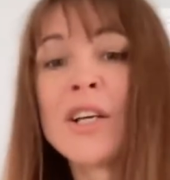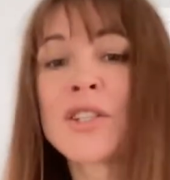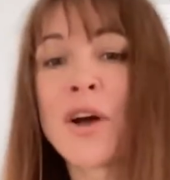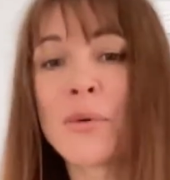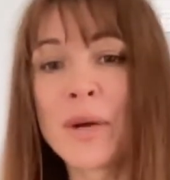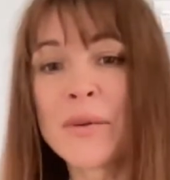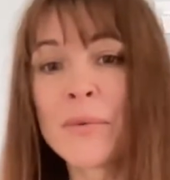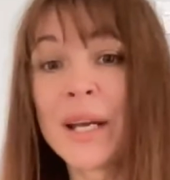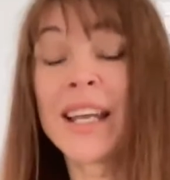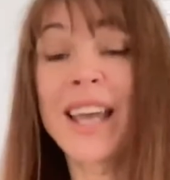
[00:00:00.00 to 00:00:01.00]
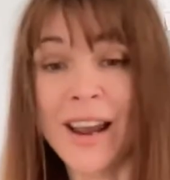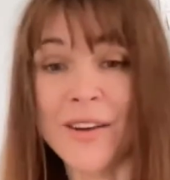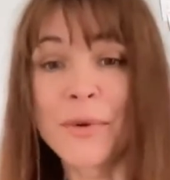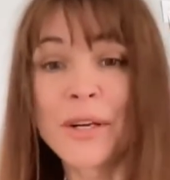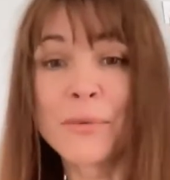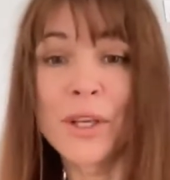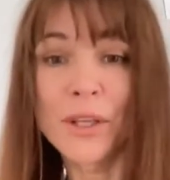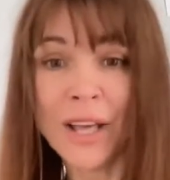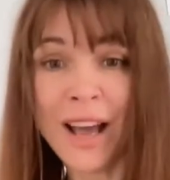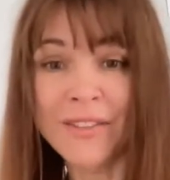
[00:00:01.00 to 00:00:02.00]
So when again when
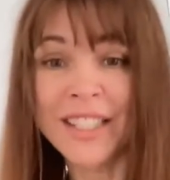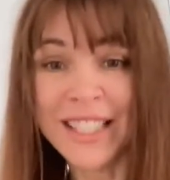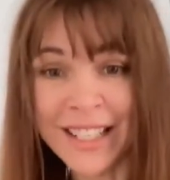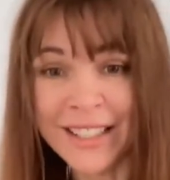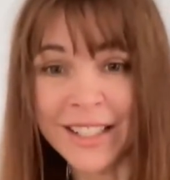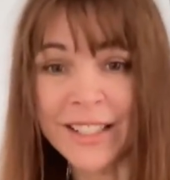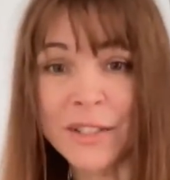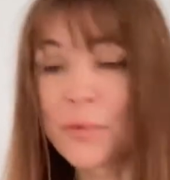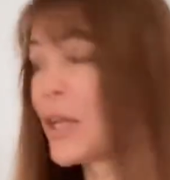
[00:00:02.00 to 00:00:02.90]
we have a sentence,